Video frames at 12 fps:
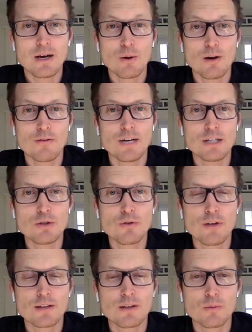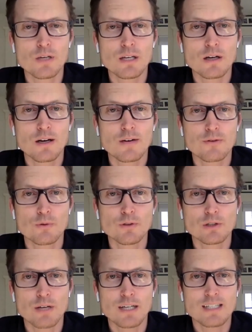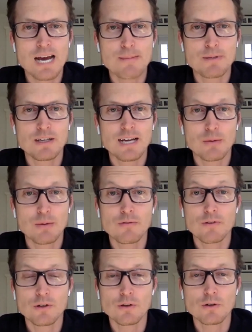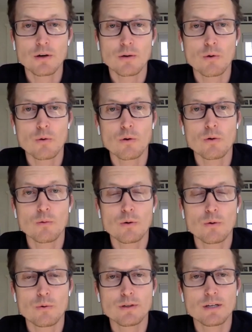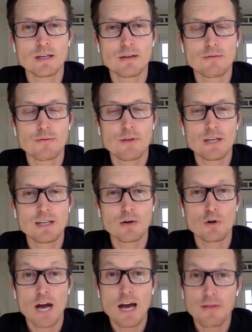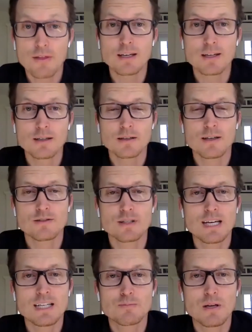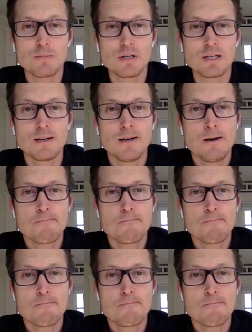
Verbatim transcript: However, I do think that we can often really try to tap into how we feel or what we're, what we're really kind of thinking or not thinking, as the case may be,